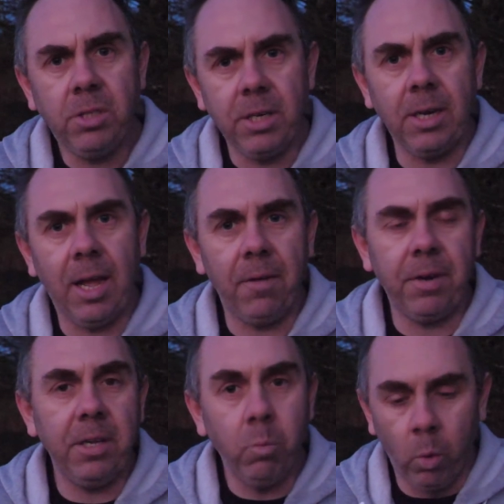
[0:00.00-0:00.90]
didn't have
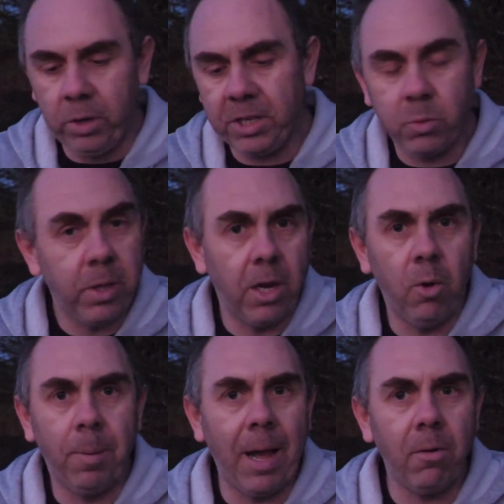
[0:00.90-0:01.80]
any warnings with
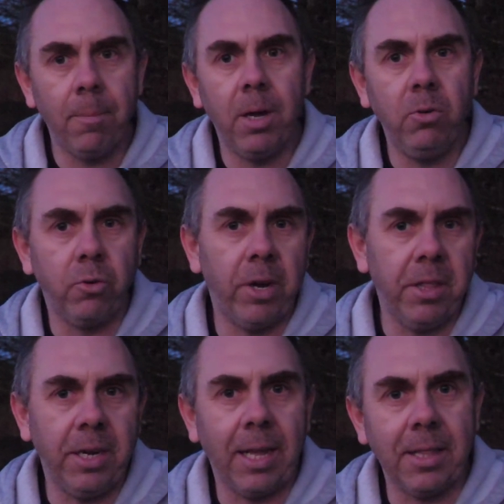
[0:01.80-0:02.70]
low power mode or
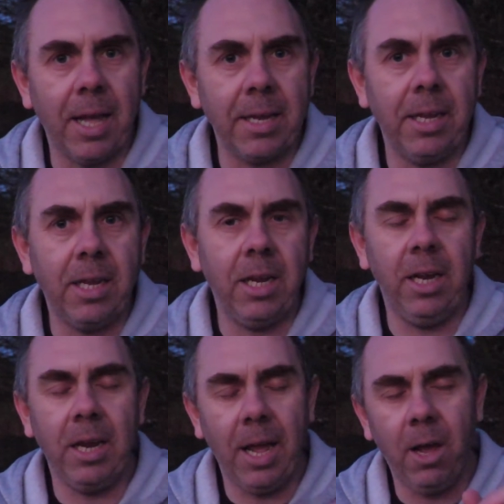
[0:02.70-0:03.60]
anything like that kicking
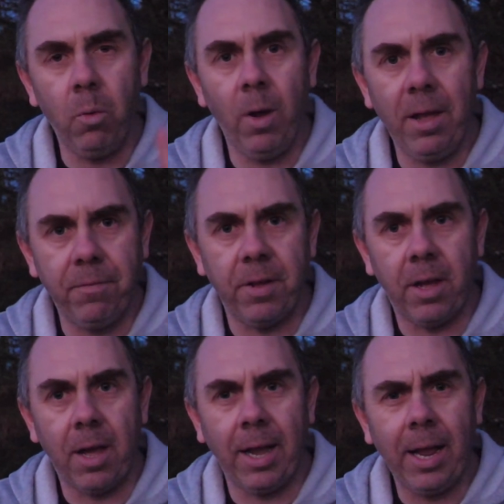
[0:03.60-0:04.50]
in.
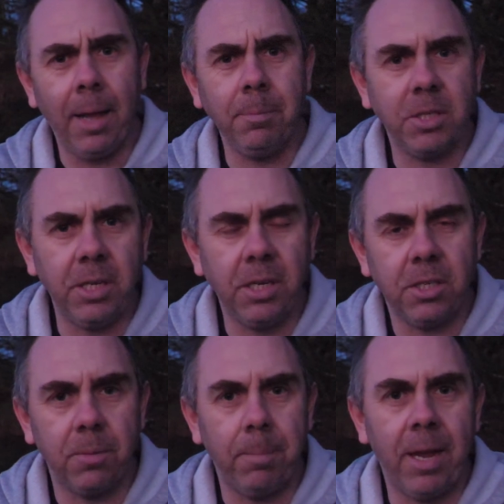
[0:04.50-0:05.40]
However, I am seeing
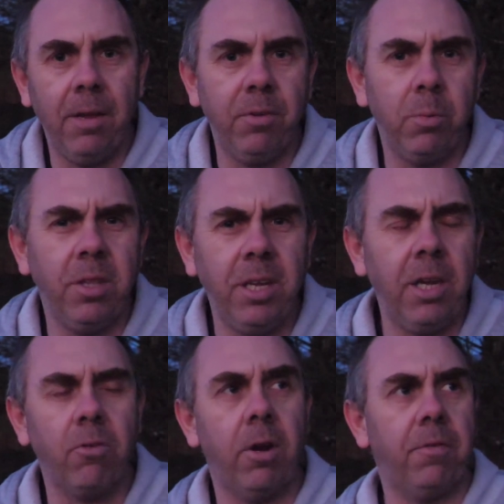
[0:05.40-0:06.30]
some behavior with the
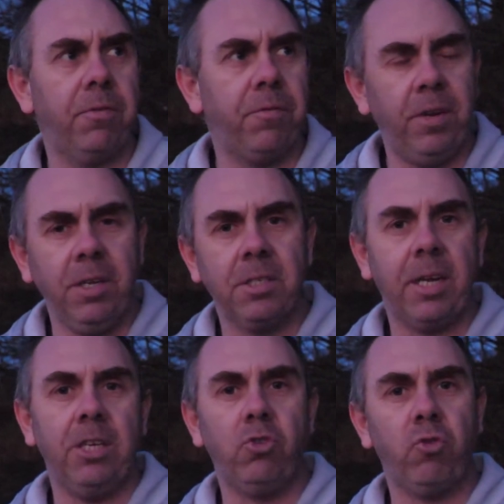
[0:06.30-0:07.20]
aircraft. Feels
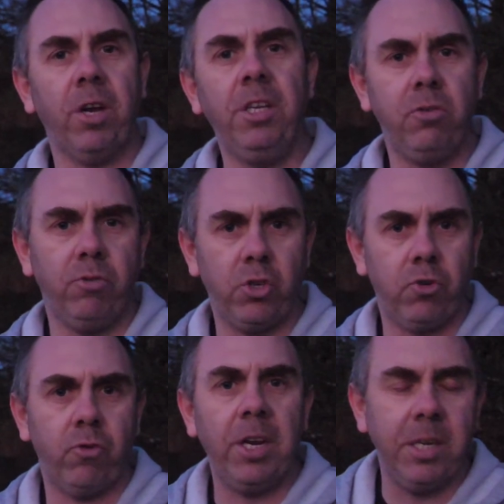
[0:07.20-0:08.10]
like it's trying to
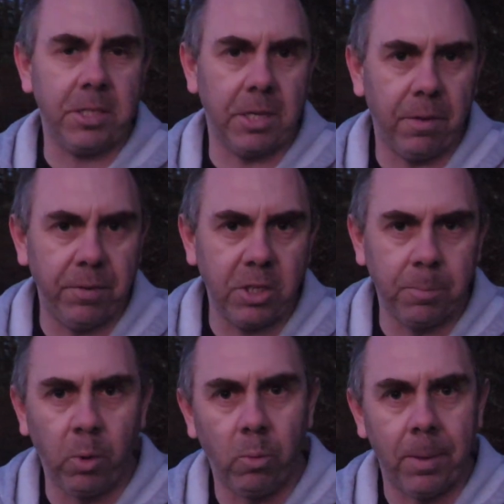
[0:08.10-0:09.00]
restrain itself in
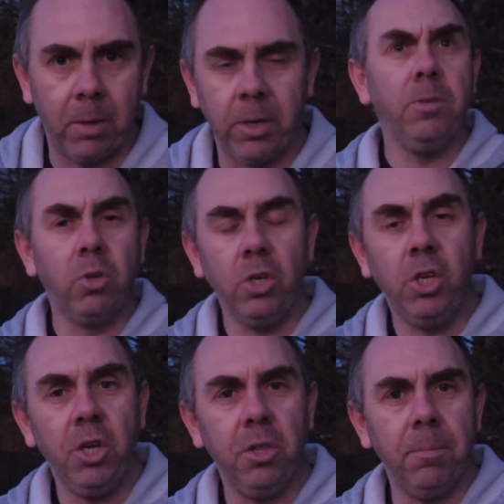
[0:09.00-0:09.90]
sport mode. You can
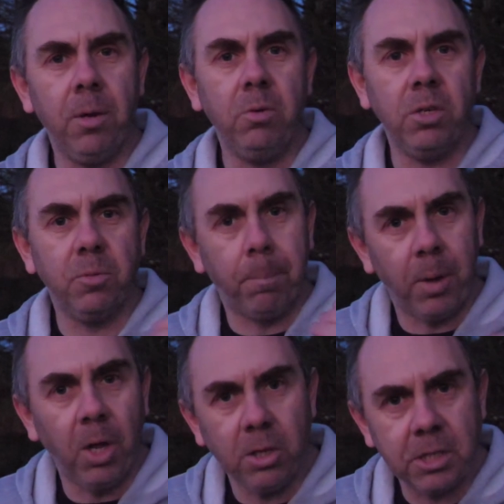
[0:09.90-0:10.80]
hear the motors
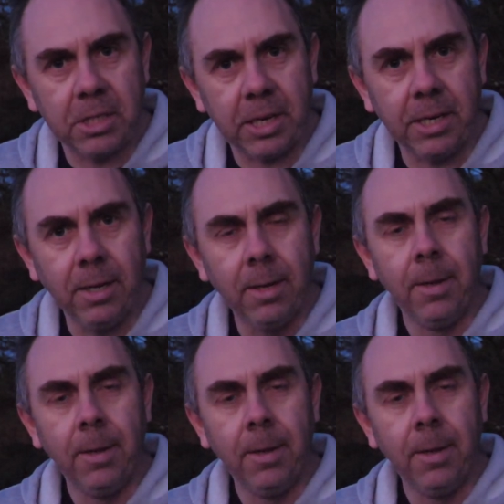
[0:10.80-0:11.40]
pulsing,